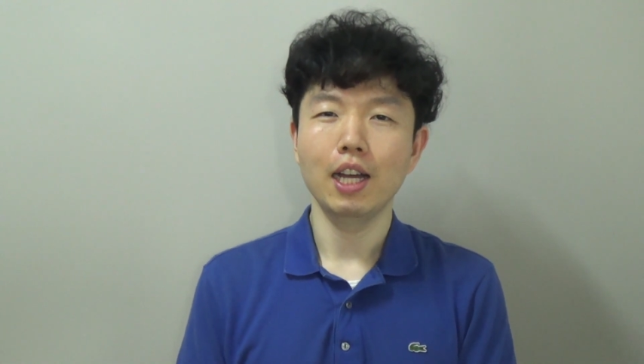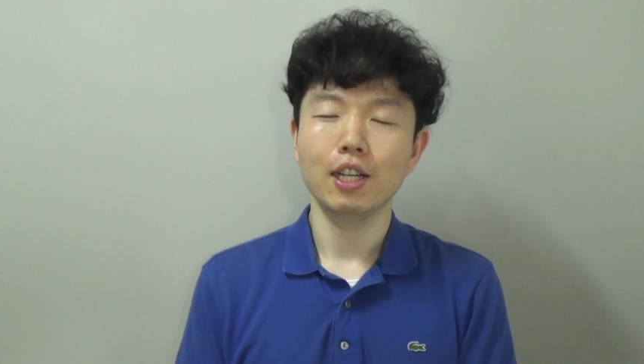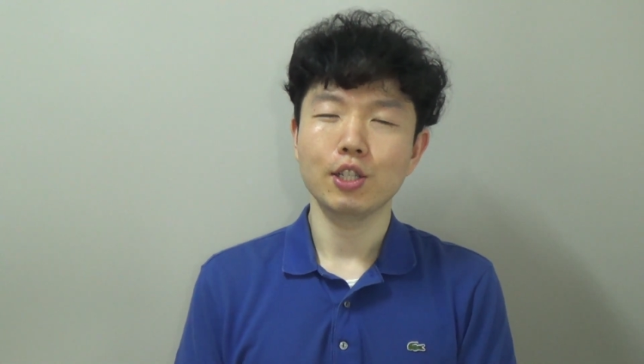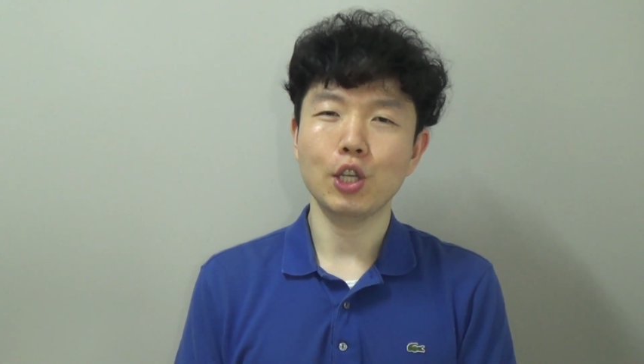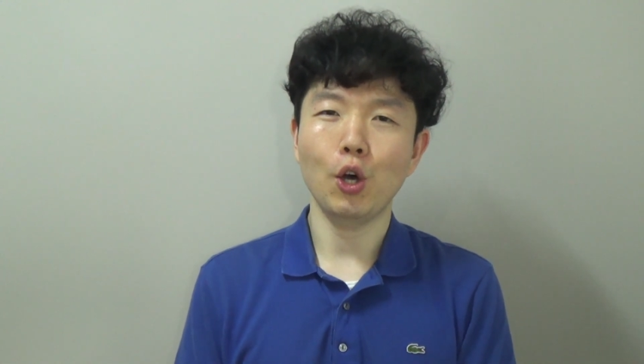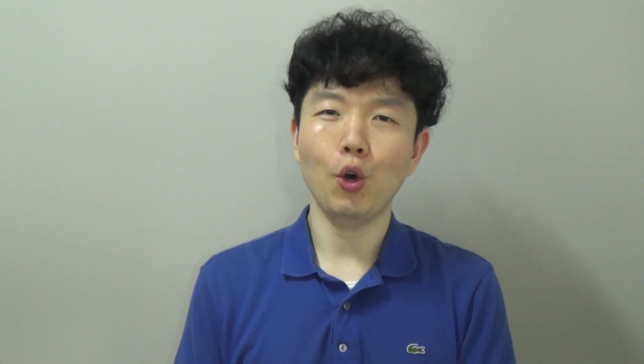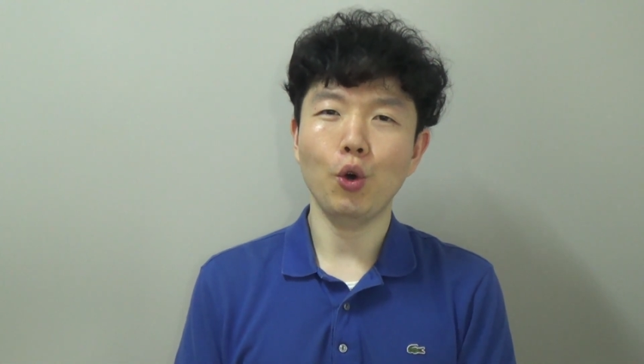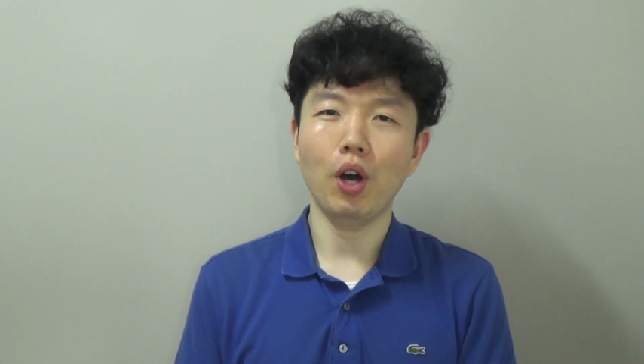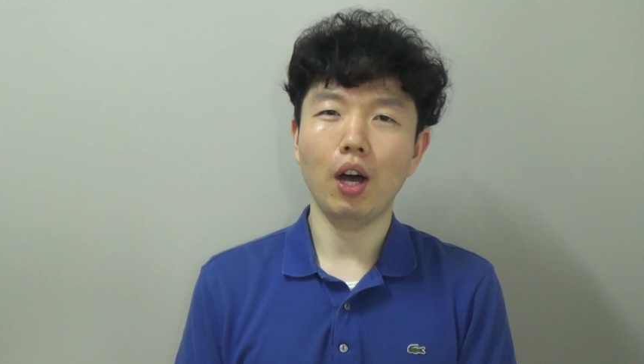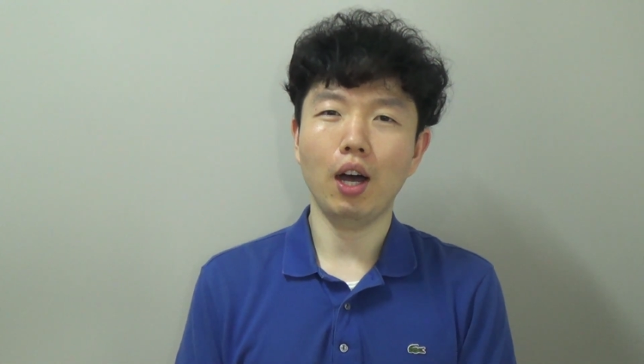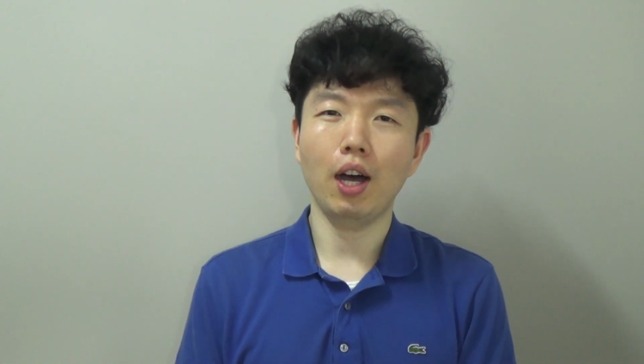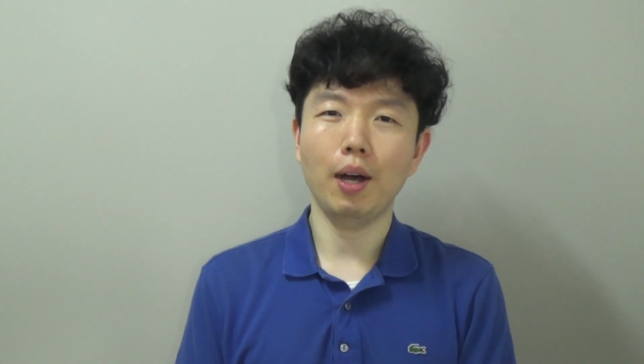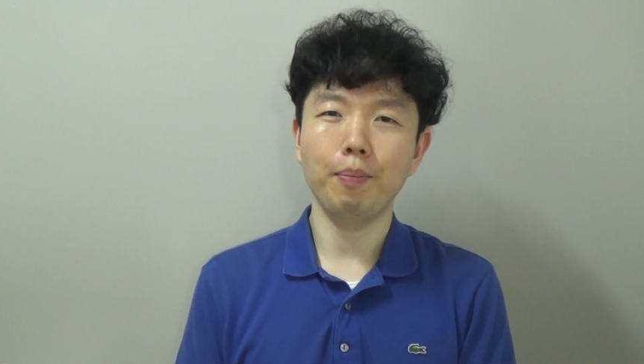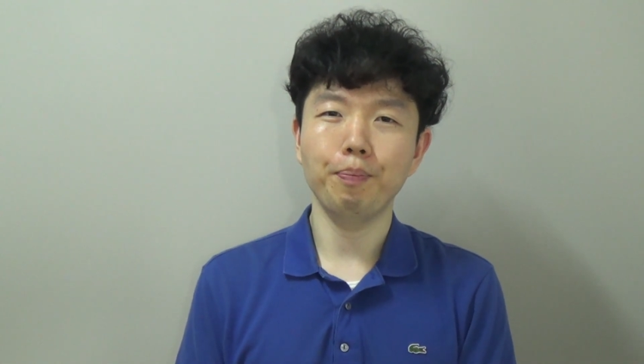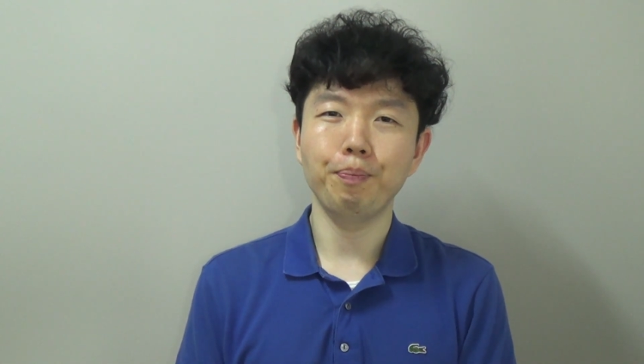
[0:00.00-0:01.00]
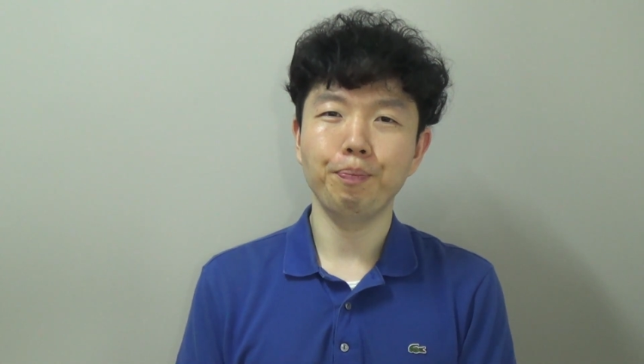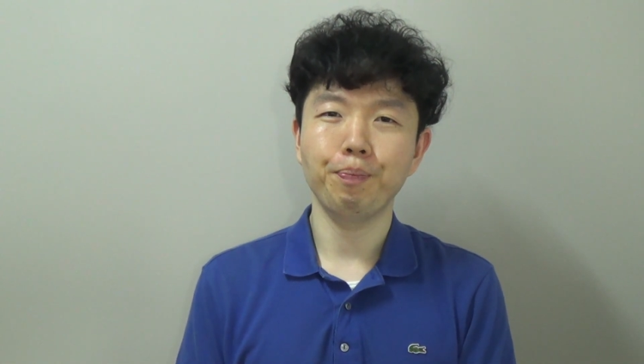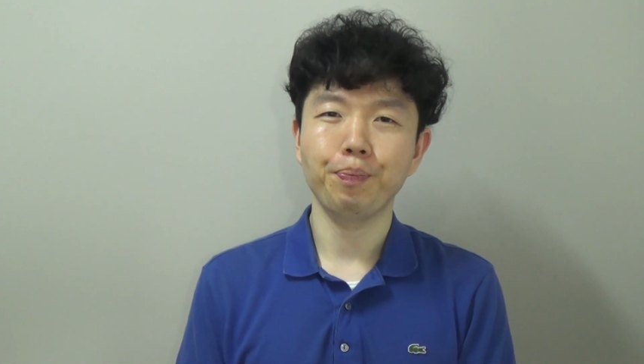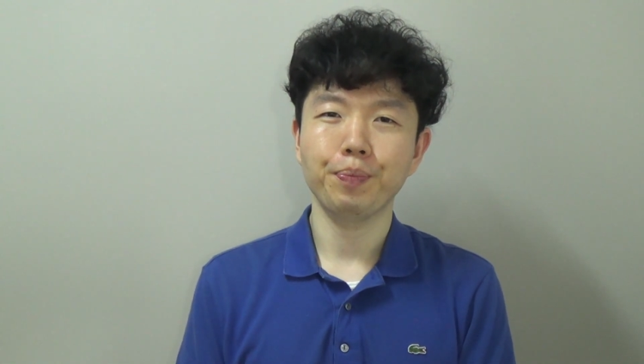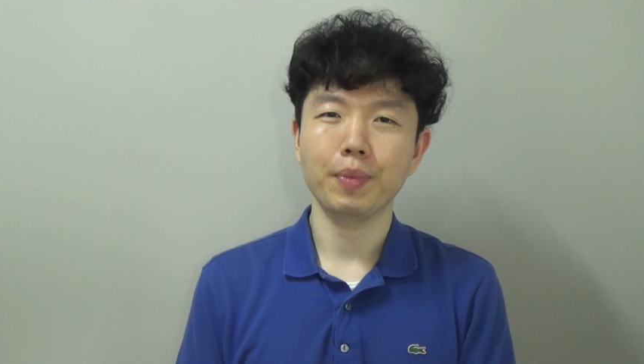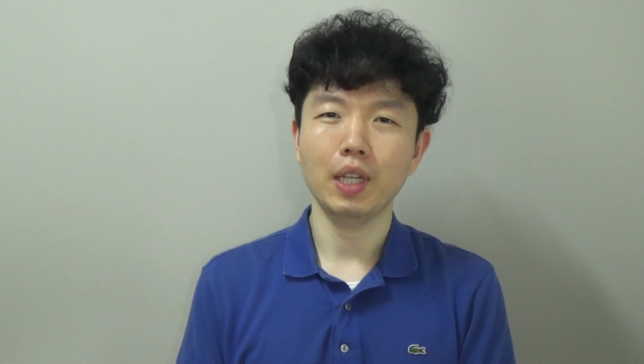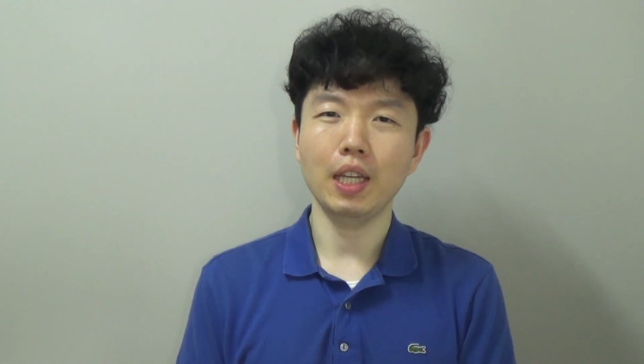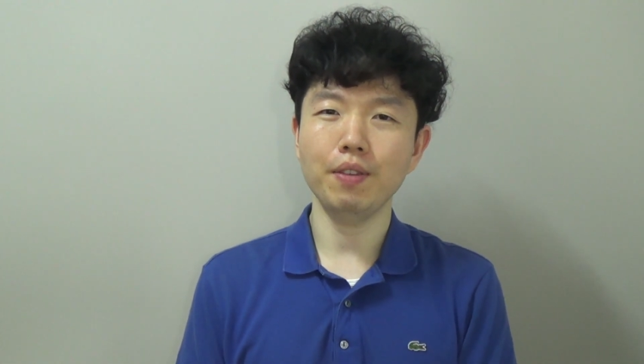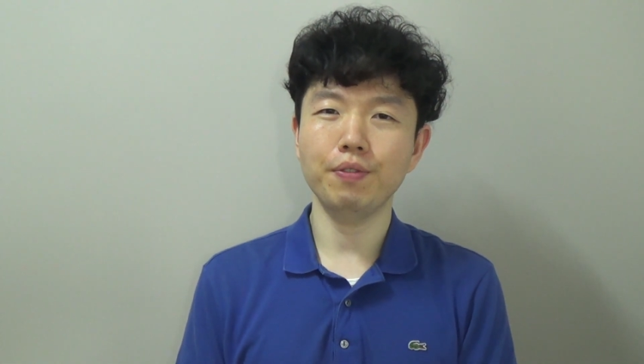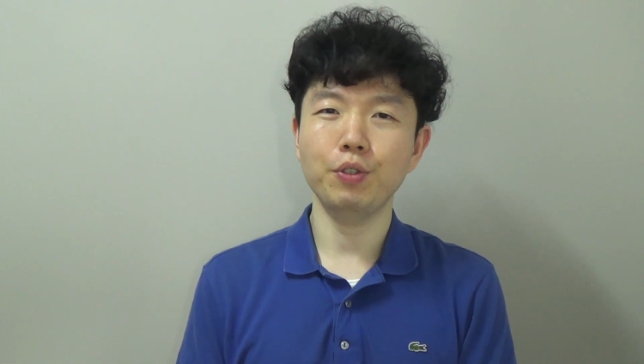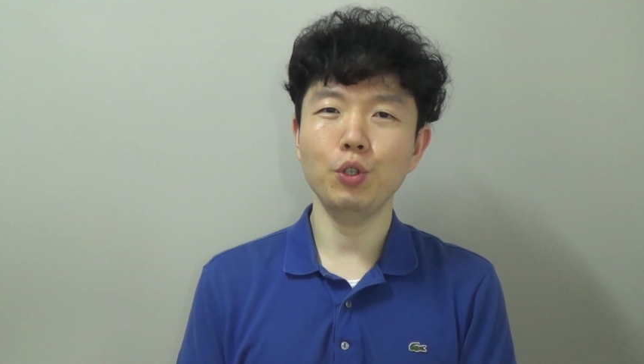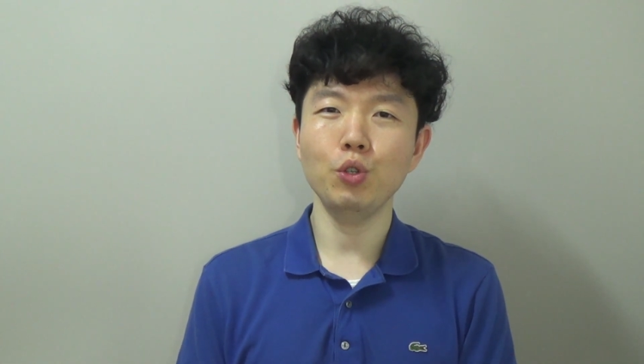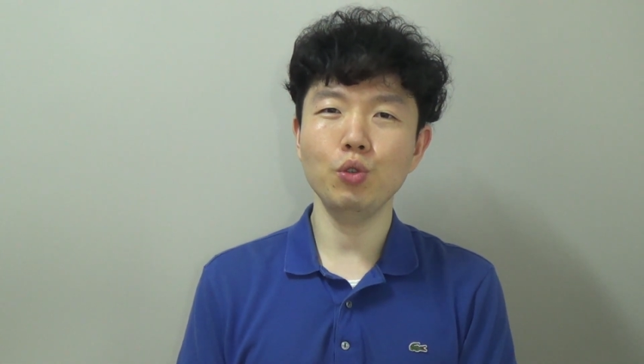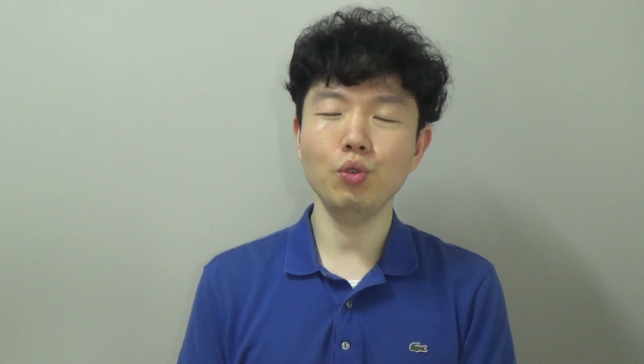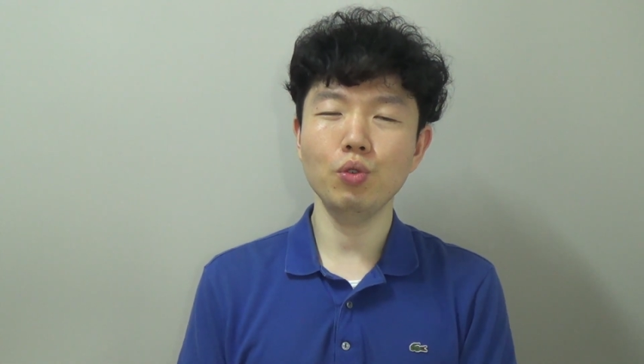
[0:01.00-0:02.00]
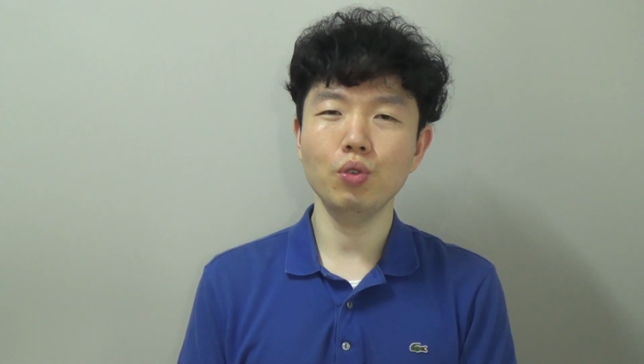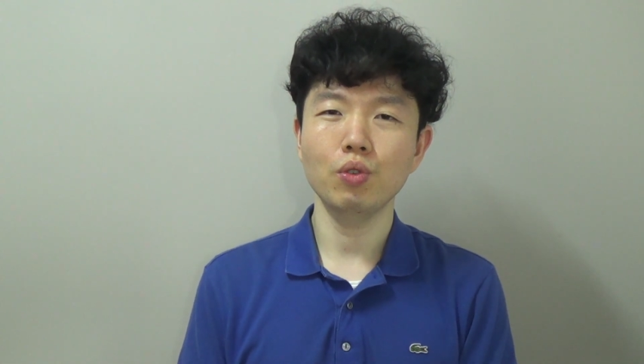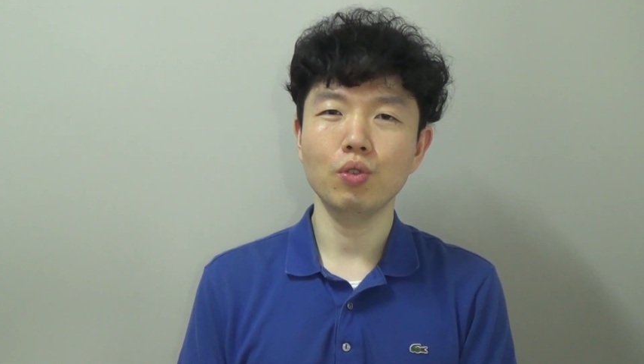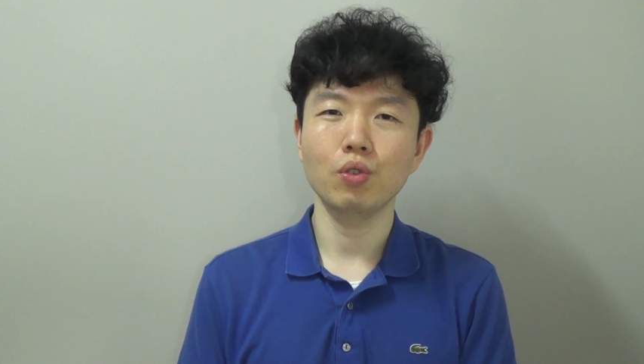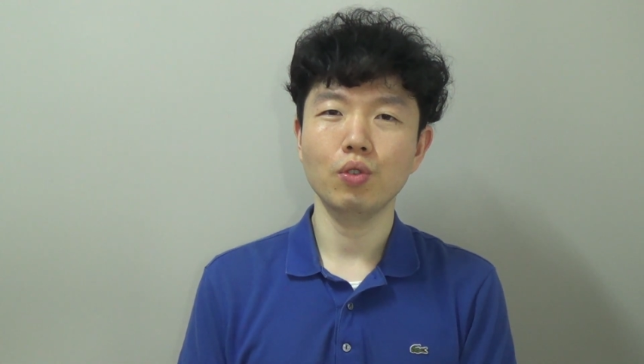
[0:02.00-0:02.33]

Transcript: So, if you